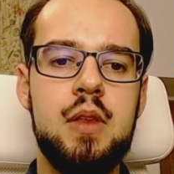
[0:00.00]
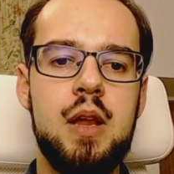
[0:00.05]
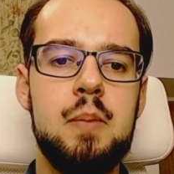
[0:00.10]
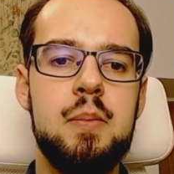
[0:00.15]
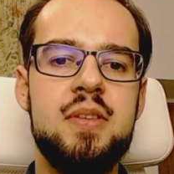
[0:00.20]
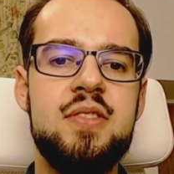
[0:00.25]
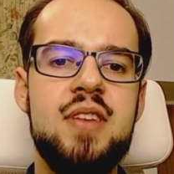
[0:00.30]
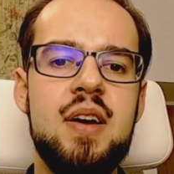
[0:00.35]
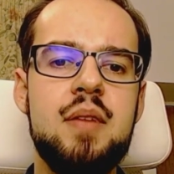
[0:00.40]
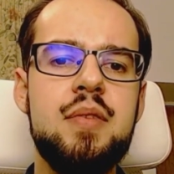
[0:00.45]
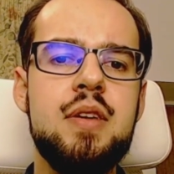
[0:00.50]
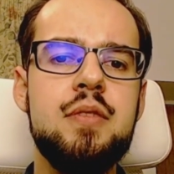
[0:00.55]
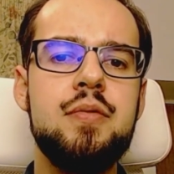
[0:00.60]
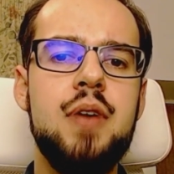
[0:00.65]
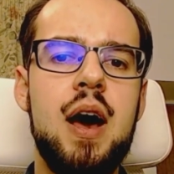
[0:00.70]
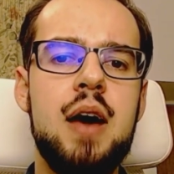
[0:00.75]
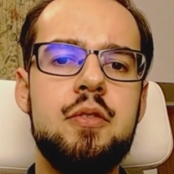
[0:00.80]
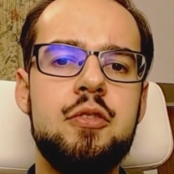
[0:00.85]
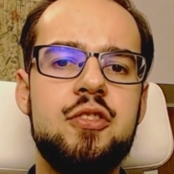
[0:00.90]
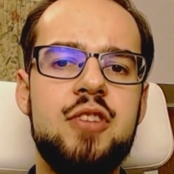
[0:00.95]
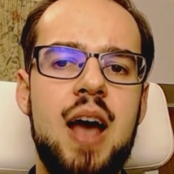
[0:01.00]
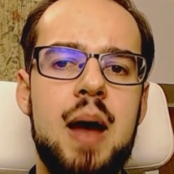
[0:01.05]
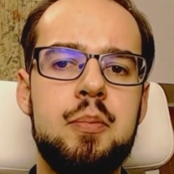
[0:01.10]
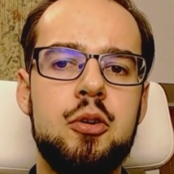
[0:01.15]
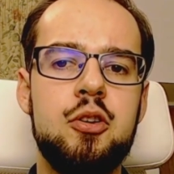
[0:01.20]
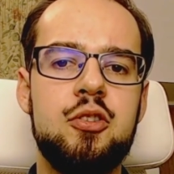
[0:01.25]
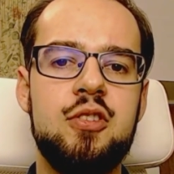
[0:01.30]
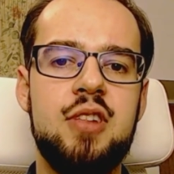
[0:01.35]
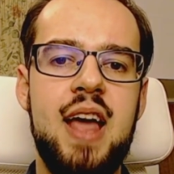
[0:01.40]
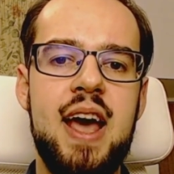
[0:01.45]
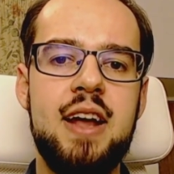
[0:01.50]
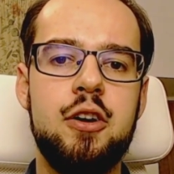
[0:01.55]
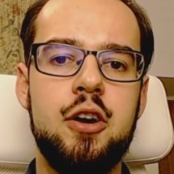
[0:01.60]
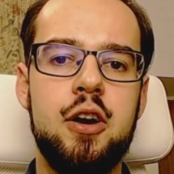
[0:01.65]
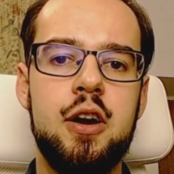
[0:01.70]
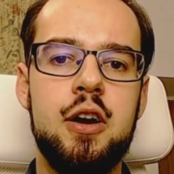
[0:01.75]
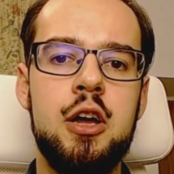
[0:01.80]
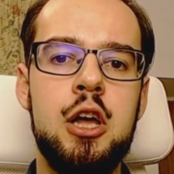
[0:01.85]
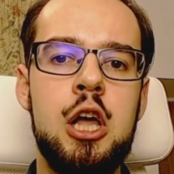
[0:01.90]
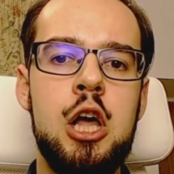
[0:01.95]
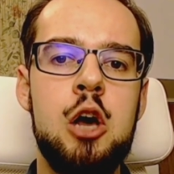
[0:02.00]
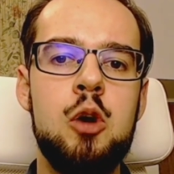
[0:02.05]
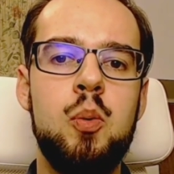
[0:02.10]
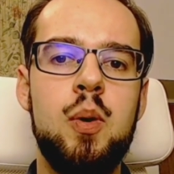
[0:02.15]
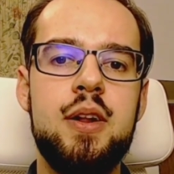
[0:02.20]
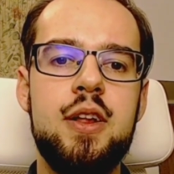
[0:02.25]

But 75 chapters later, when a